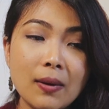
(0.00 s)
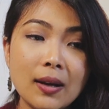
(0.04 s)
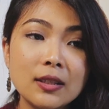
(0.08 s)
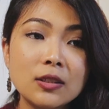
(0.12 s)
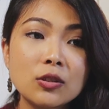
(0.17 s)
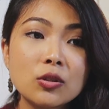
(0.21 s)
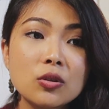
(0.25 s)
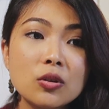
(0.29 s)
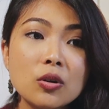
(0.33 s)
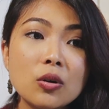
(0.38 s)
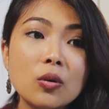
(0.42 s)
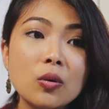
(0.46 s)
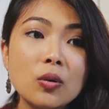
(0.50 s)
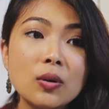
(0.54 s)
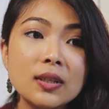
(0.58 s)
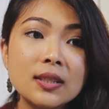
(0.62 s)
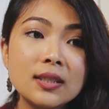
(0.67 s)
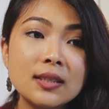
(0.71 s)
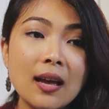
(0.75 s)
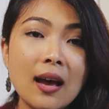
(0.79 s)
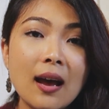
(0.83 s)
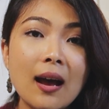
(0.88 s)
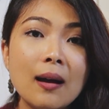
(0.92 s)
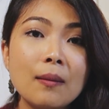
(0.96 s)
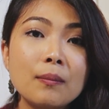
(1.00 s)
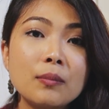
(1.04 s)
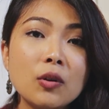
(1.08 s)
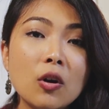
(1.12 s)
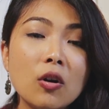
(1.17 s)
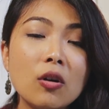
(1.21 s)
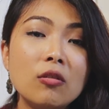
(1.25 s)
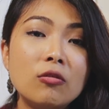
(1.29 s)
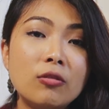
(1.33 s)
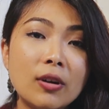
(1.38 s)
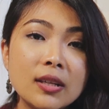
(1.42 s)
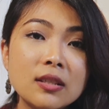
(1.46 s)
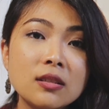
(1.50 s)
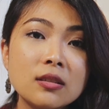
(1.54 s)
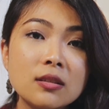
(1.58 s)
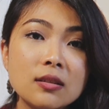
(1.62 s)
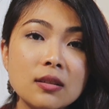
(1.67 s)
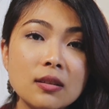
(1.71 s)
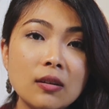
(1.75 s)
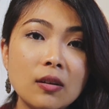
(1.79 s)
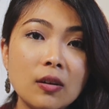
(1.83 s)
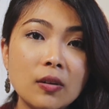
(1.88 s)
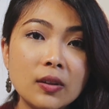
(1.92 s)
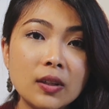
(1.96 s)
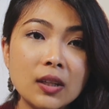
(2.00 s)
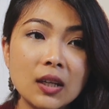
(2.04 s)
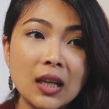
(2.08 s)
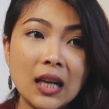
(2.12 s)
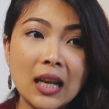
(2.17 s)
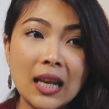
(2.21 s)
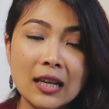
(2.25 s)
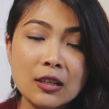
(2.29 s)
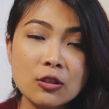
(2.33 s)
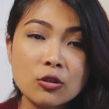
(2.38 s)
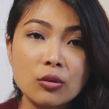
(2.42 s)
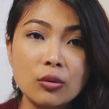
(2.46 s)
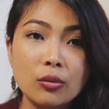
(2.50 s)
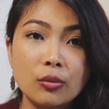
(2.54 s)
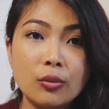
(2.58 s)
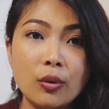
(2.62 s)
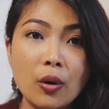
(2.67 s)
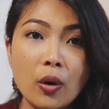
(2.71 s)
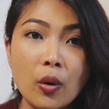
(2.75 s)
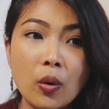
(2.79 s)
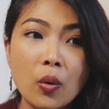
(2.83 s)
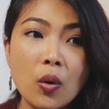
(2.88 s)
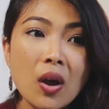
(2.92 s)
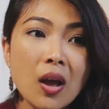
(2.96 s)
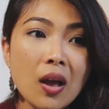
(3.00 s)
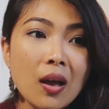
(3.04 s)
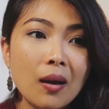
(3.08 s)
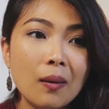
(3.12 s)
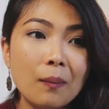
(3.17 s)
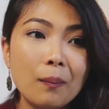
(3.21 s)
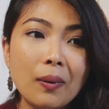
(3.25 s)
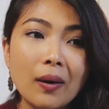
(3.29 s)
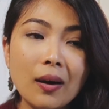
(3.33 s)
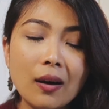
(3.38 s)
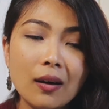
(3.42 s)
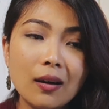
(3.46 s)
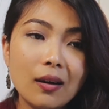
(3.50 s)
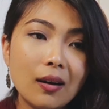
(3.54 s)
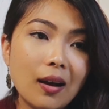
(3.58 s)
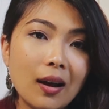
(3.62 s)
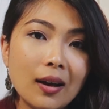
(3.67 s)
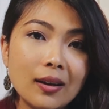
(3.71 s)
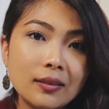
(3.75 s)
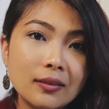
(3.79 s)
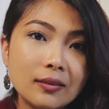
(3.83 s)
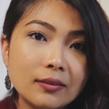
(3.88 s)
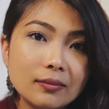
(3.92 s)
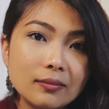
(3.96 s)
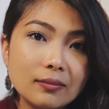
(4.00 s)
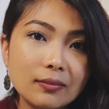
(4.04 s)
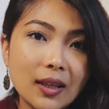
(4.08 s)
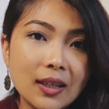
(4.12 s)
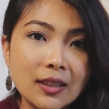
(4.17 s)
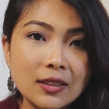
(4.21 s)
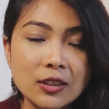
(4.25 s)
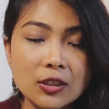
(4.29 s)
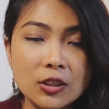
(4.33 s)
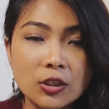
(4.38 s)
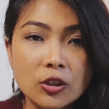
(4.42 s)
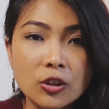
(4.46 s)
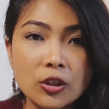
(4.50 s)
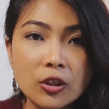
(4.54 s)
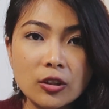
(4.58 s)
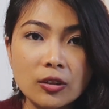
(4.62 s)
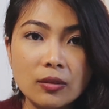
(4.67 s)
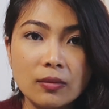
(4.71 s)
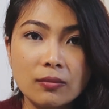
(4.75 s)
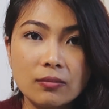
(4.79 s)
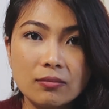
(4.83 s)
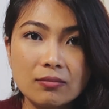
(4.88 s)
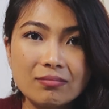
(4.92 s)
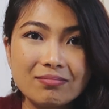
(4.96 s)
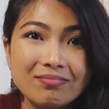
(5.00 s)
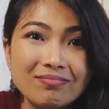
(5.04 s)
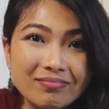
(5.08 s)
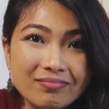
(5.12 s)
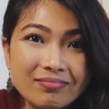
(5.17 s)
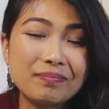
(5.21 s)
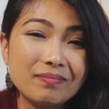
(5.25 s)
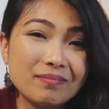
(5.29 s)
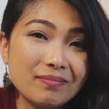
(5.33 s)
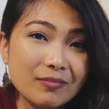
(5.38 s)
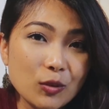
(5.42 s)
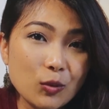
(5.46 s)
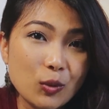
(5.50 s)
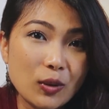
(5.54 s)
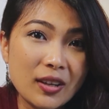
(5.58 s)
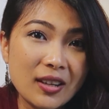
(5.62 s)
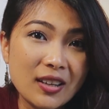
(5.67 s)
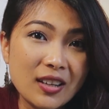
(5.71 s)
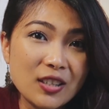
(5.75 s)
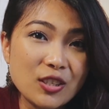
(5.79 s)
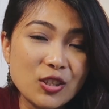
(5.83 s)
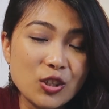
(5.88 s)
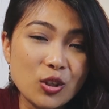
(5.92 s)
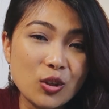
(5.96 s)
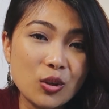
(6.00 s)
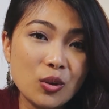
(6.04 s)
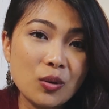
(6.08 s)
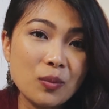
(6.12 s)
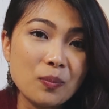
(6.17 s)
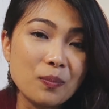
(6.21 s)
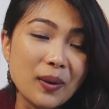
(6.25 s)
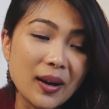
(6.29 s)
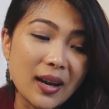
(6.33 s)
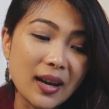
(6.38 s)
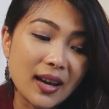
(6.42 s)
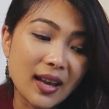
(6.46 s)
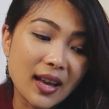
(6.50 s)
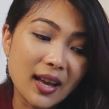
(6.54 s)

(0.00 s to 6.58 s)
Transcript: my score is that I'm not registered on the Electoral Roll, but I just couldn't. What can I do? But